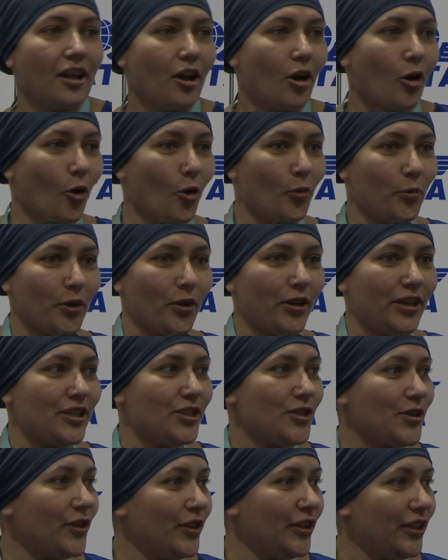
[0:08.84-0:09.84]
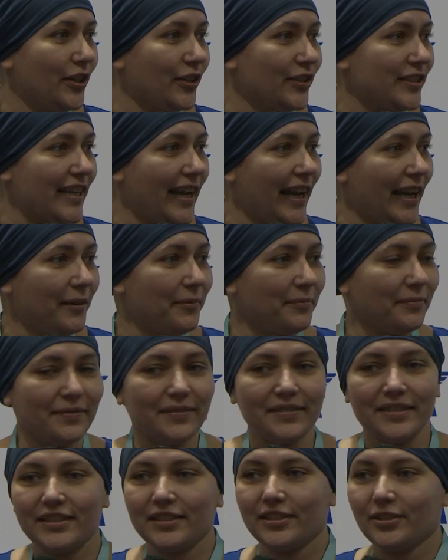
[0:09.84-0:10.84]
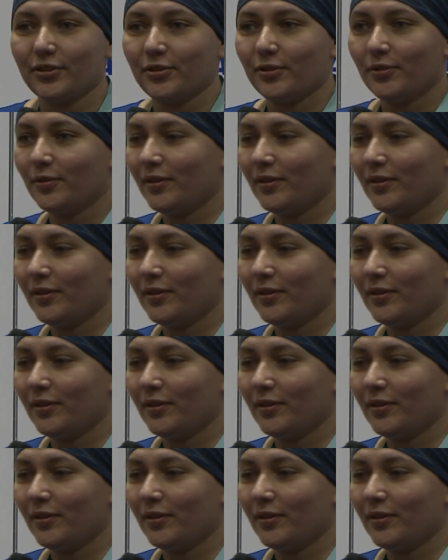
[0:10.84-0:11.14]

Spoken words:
Hope you're enjoying your time. So